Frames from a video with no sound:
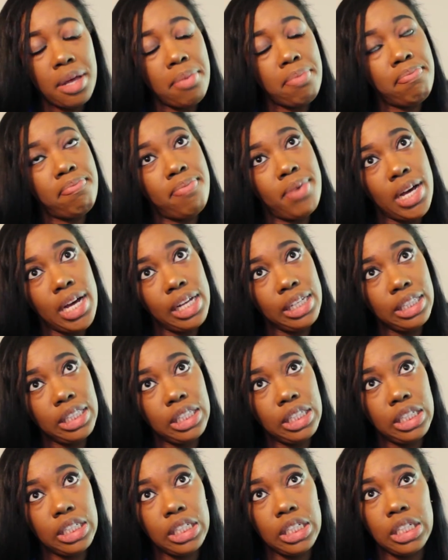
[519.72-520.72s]

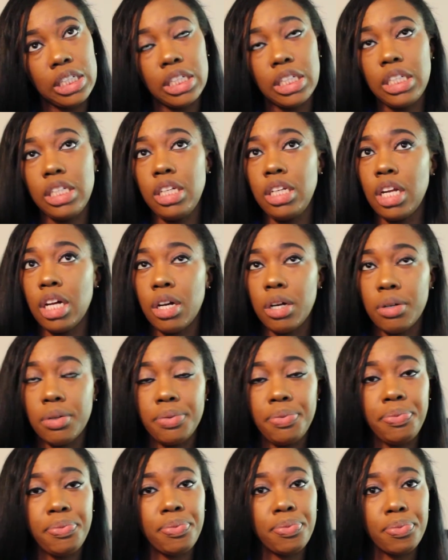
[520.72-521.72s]
But, you
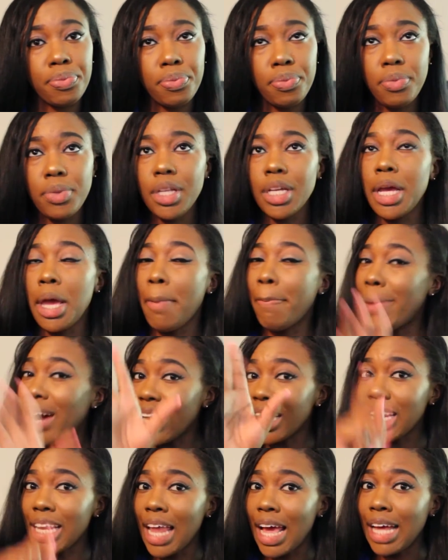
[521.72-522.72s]
know, it
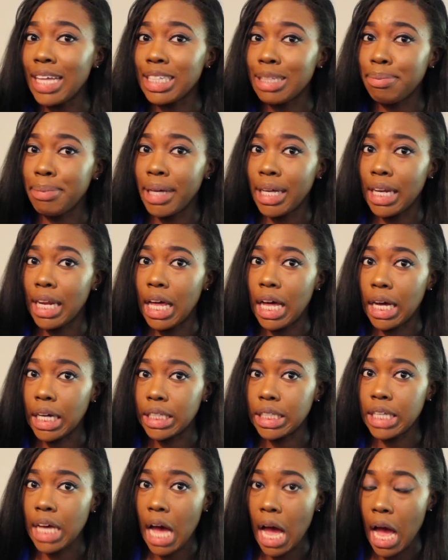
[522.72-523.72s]
better last me a
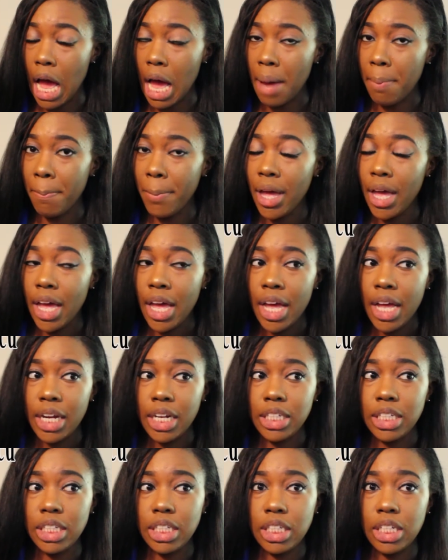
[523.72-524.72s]
long time.
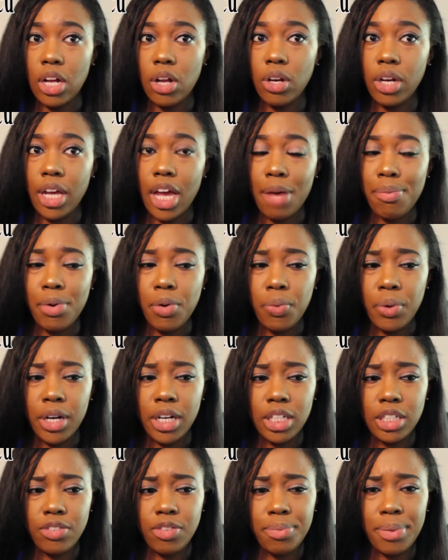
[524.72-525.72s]
This is only, I've been wearing
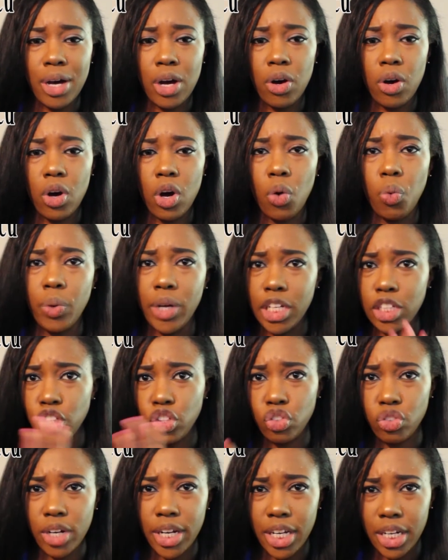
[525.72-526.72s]
this for about a week
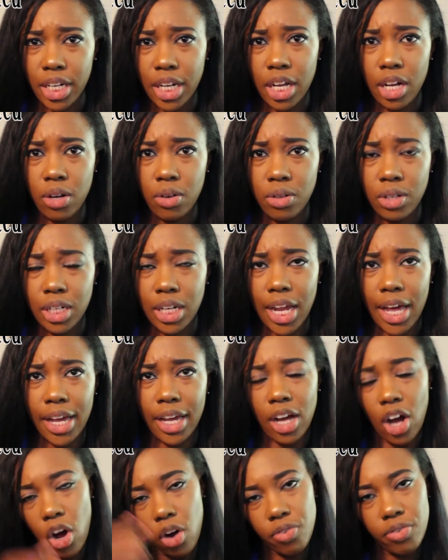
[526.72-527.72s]
straight now,
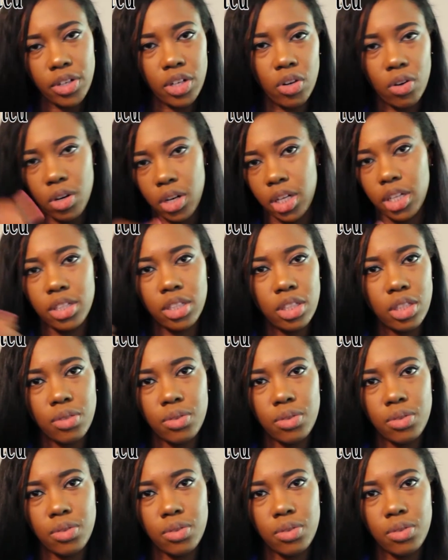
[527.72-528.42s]
like off and on.